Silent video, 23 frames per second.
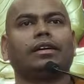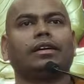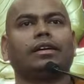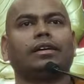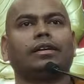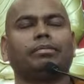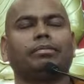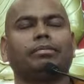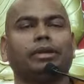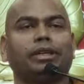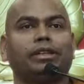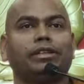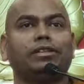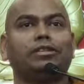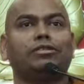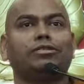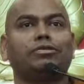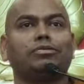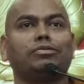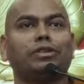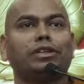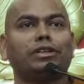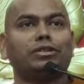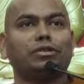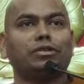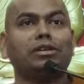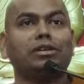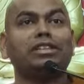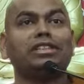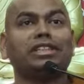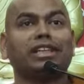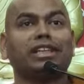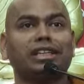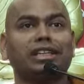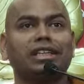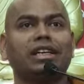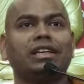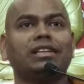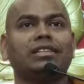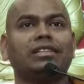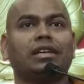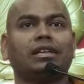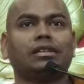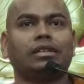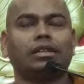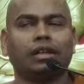because we don't generate
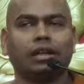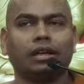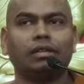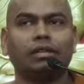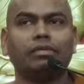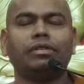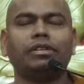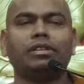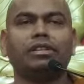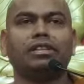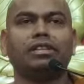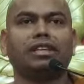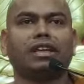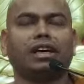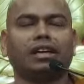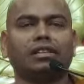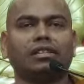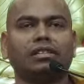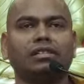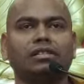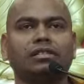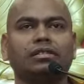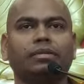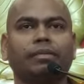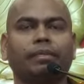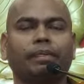that love within us.